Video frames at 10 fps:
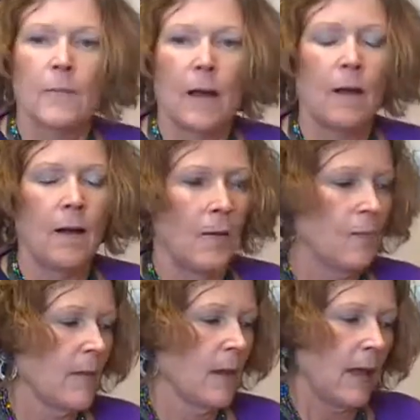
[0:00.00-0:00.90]

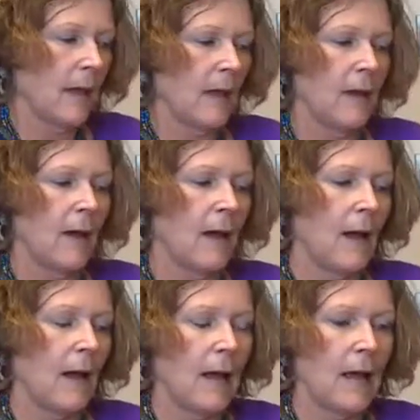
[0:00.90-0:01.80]
And
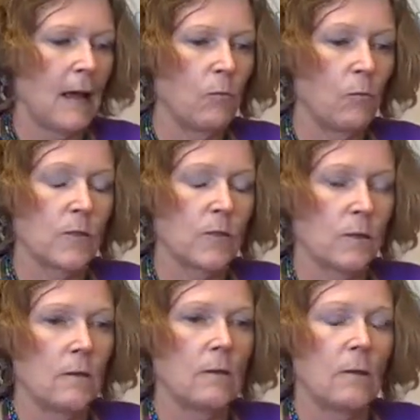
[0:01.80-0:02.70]
I once,
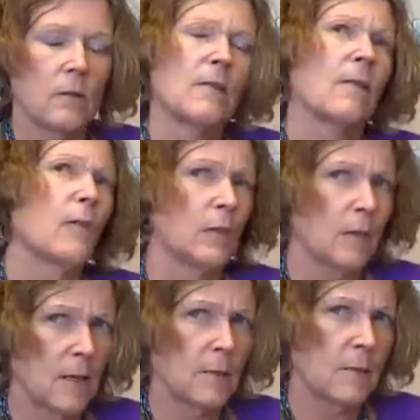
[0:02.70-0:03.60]
several
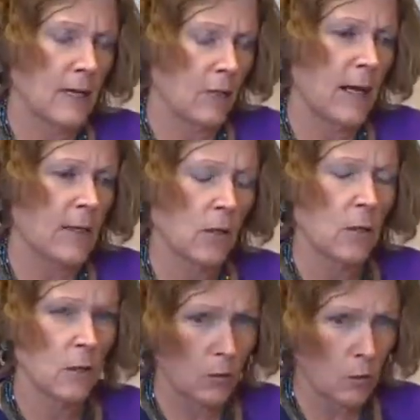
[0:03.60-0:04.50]
times actually, I had to go
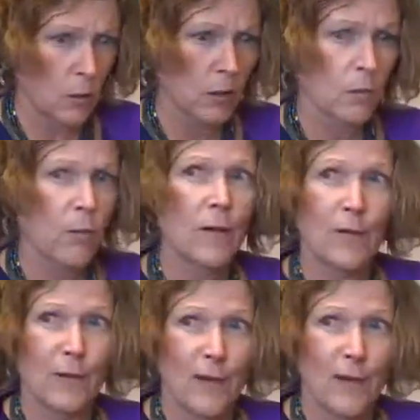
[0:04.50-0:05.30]
to court with